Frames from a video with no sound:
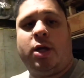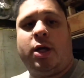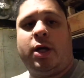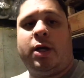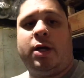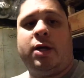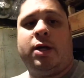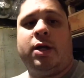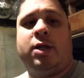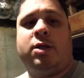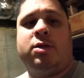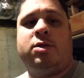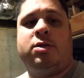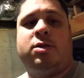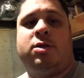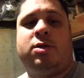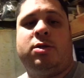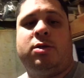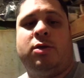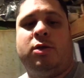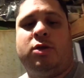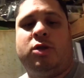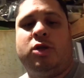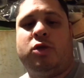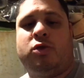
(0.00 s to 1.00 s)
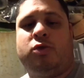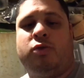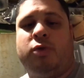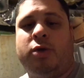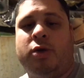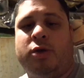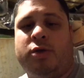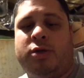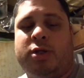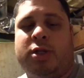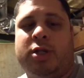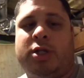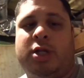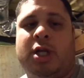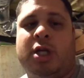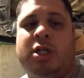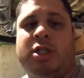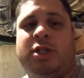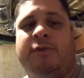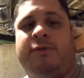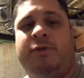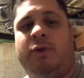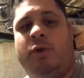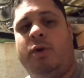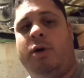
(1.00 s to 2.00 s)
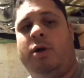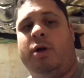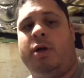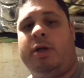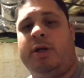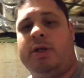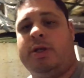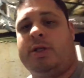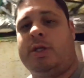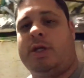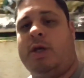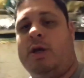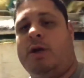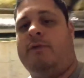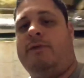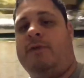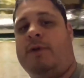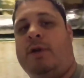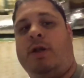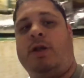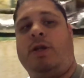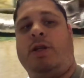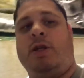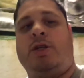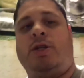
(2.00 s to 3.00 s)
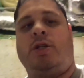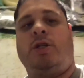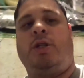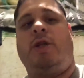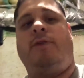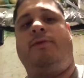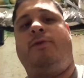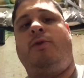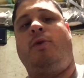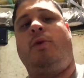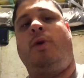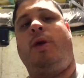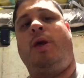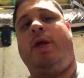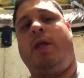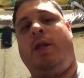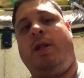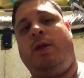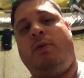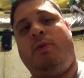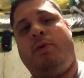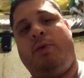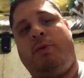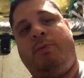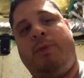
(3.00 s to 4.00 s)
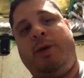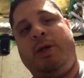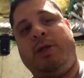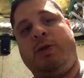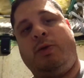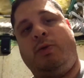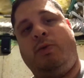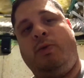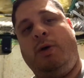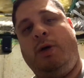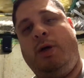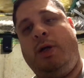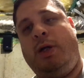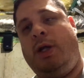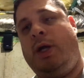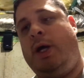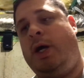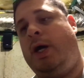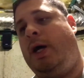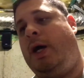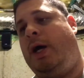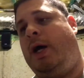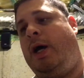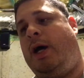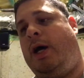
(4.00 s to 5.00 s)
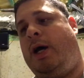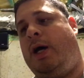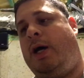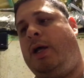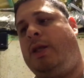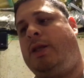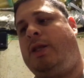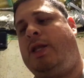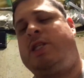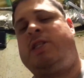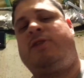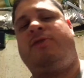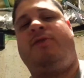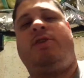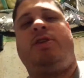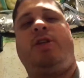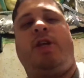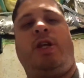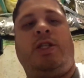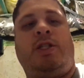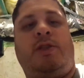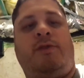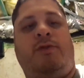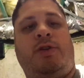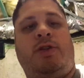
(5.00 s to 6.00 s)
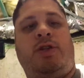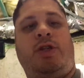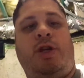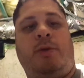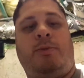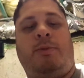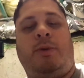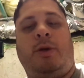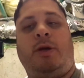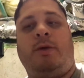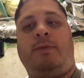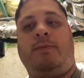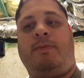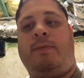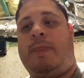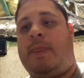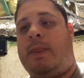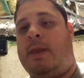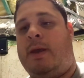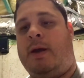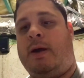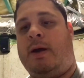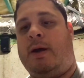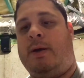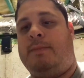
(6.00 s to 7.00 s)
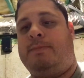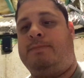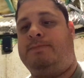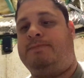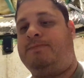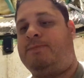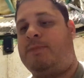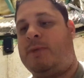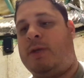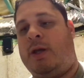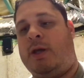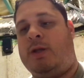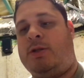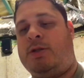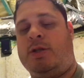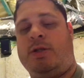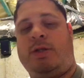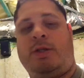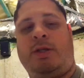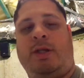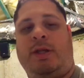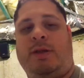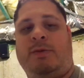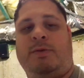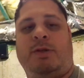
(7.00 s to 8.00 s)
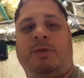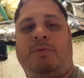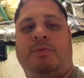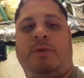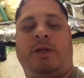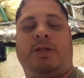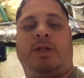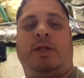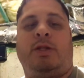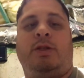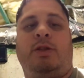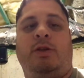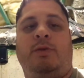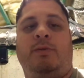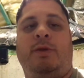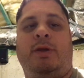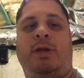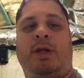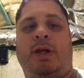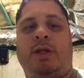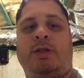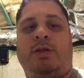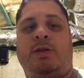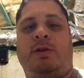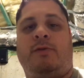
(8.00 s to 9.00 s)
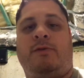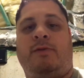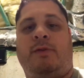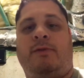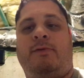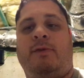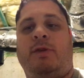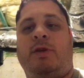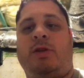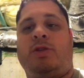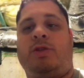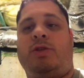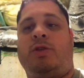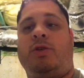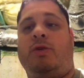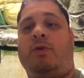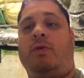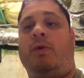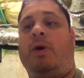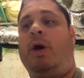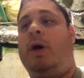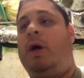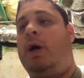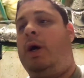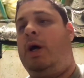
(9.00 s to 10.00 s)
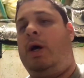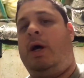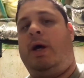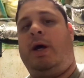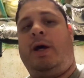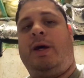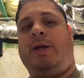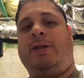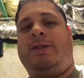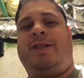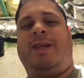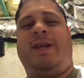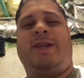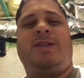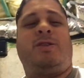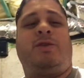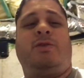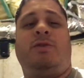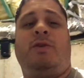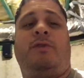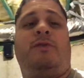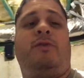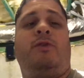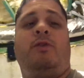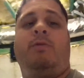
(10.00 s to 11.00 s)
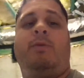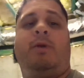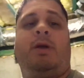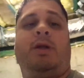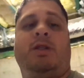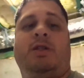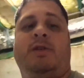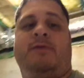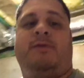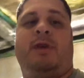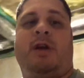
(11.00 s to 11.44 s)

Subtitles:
It just reduces the chance of you hurting yourself. In addition, if you hit it with a piece of wood, less of a chance of it chipping. It just makes it a little bit nicer of a finish too. It takes only a few minutes.